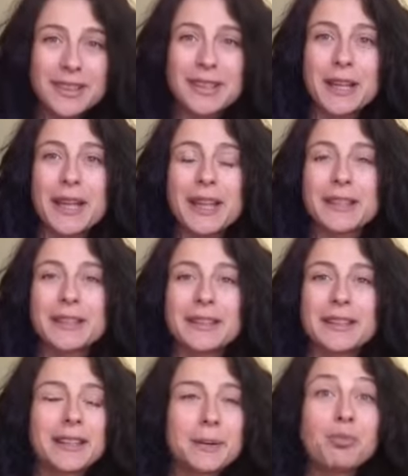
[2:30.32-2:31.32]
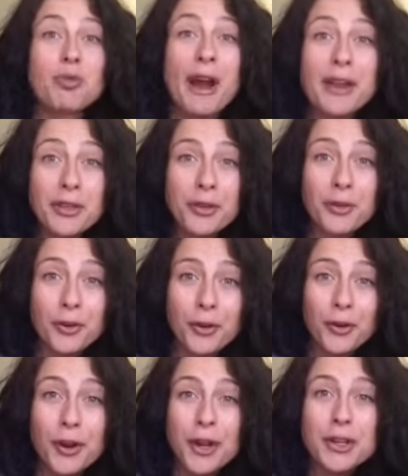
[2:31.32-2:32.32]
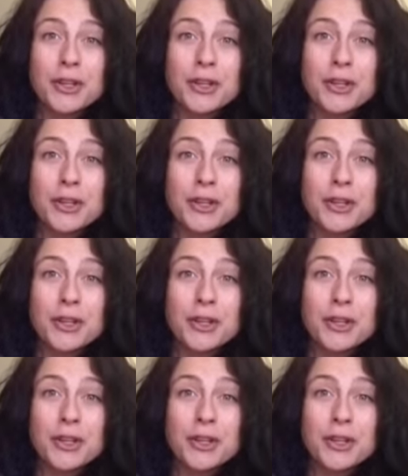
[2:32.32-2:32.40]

the breakthrough